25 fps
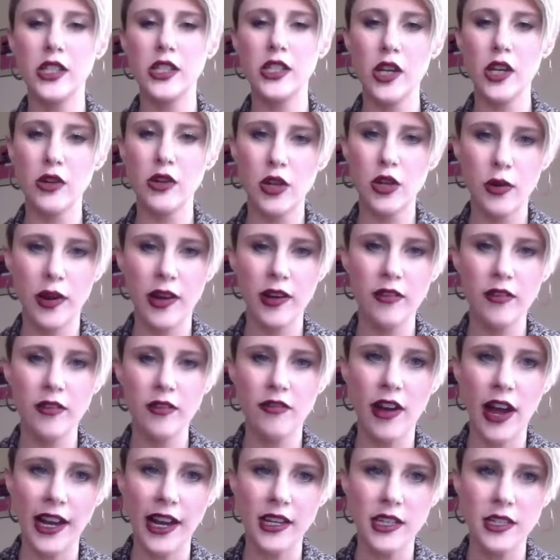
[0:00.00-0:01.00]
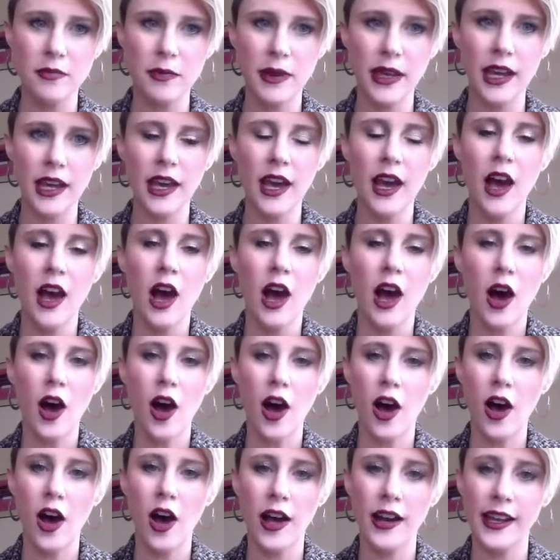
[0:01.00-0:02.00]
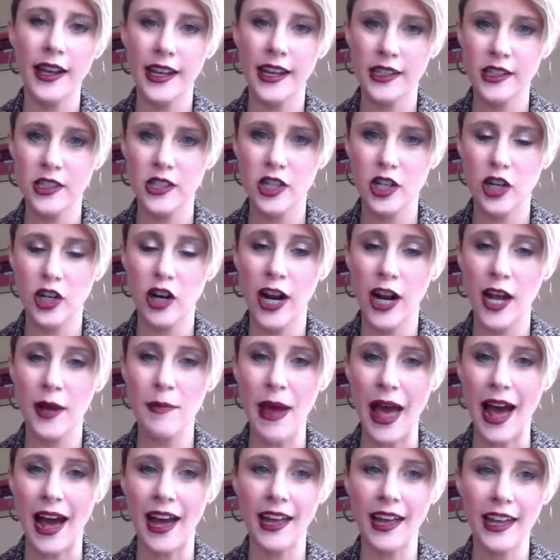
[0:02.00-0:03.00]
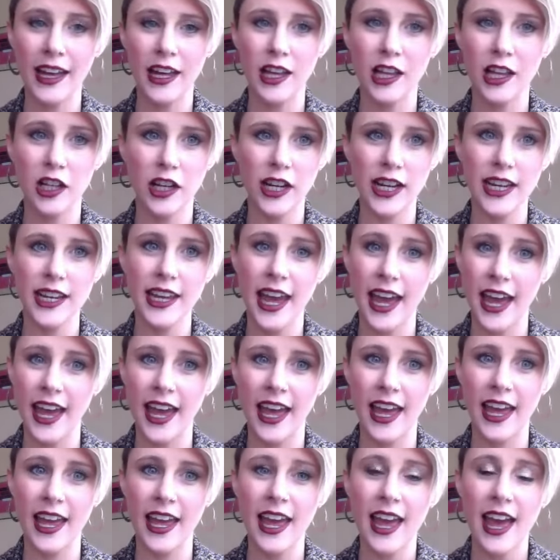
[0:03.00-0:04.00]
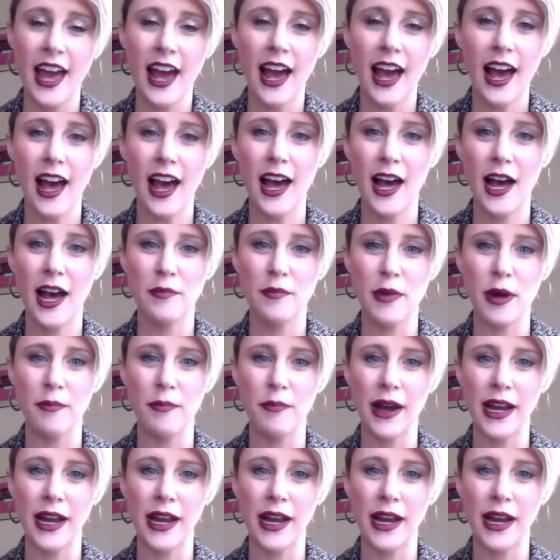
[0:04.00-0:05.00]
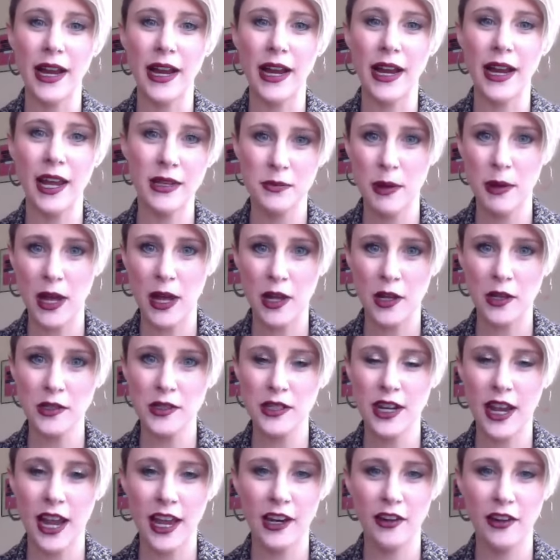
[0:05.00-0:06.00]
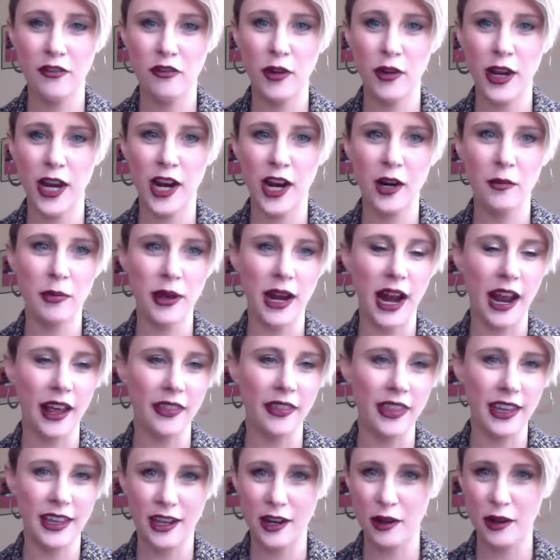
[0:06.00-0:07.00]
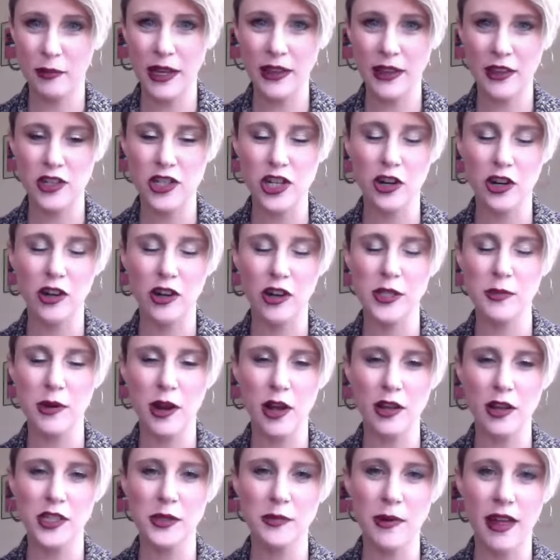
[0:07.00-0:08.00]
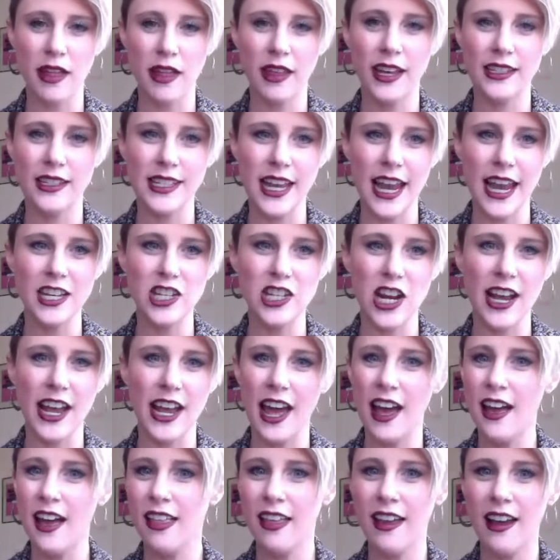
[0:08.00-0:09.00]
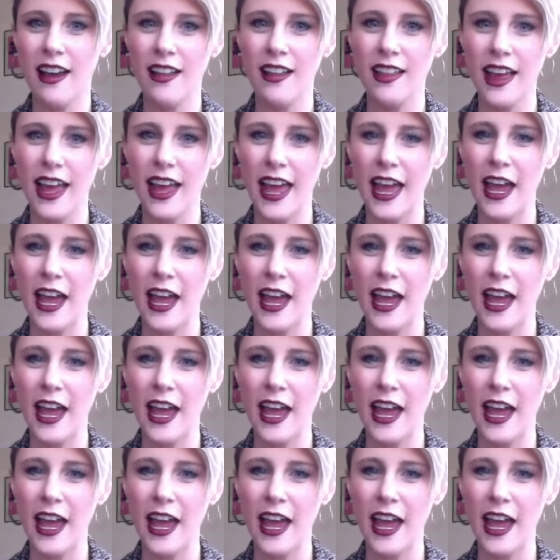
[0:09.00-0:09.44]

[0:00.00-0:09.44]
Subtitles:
So you can find me on Instagram at Hillarie Kay. My name is spelled kind of weird, but I think it'll be in the show notes, but I'll spell it. It's HILLARIEKAY.